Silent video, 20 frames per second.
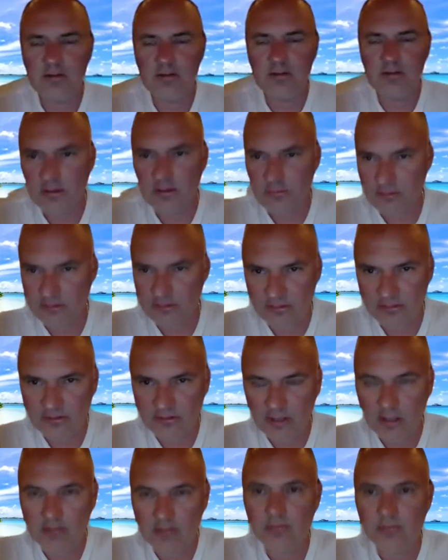with the
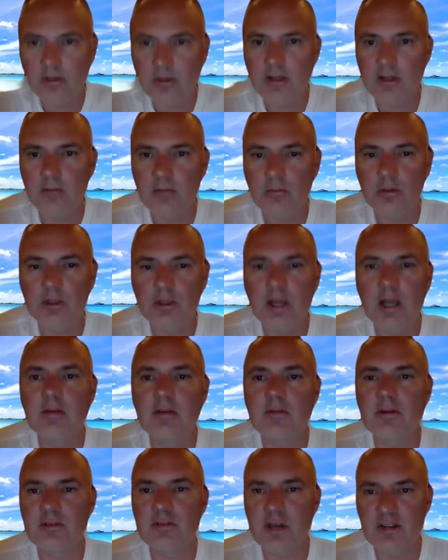sales funnel what kind of
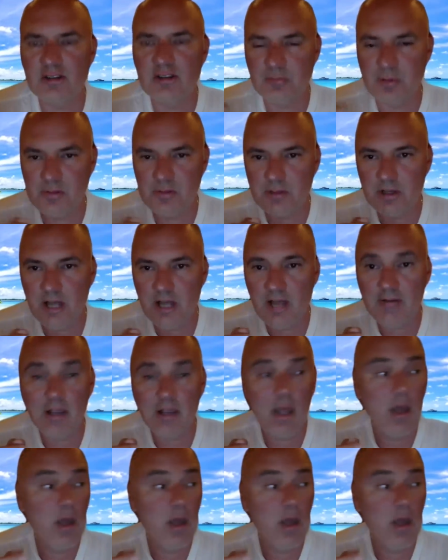results people are having